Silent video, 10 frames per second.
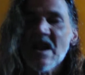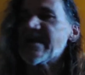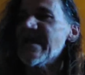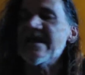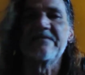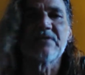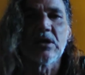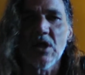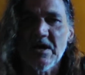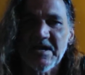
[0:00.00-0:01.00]
I can't even
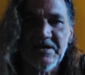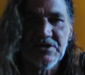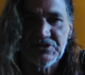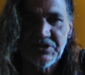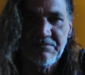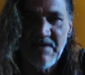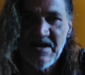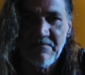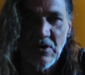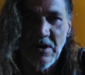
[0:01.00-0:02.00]
look at YouTube
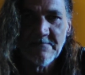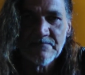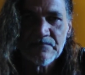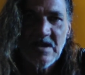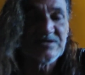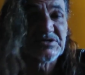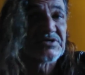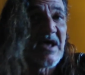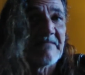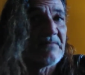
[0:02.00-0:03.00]
anymore. I
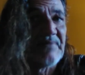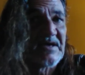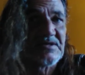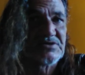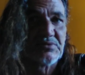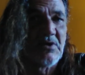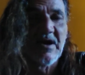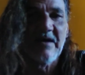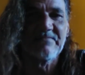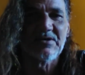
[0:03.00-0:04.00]
just happened to pick this one
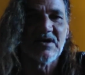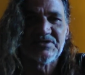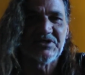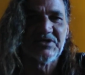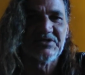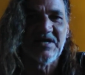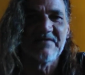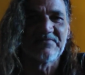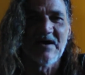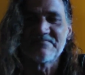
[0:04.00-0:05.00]
up. I see the
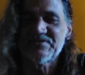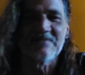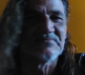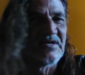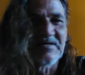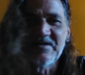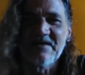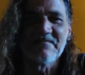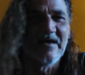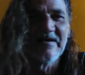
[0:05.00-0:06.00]
Dave Dobbs object. And
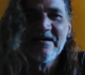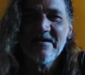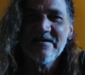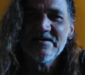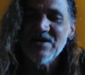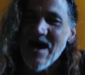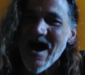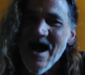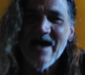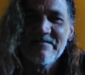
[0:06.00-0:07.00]
I'm like, you're
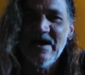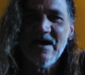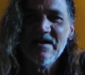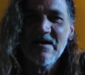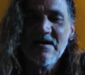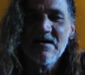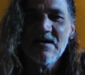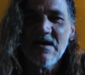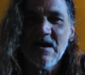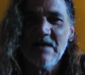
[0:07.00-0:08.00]
high, man.
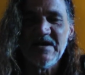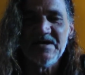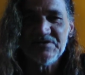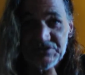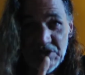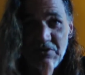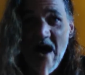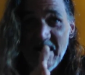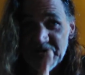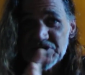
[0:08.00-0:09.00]
I mean, do you
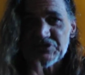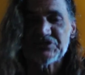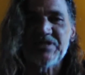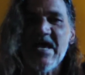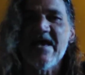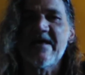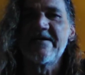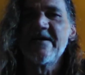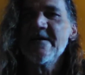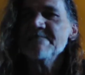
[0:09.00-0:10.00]

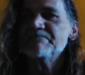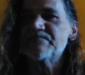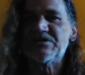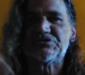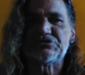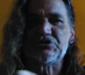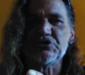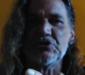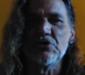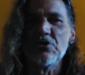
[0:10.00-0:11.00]
understand that
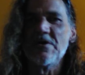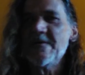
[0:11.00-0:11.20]
two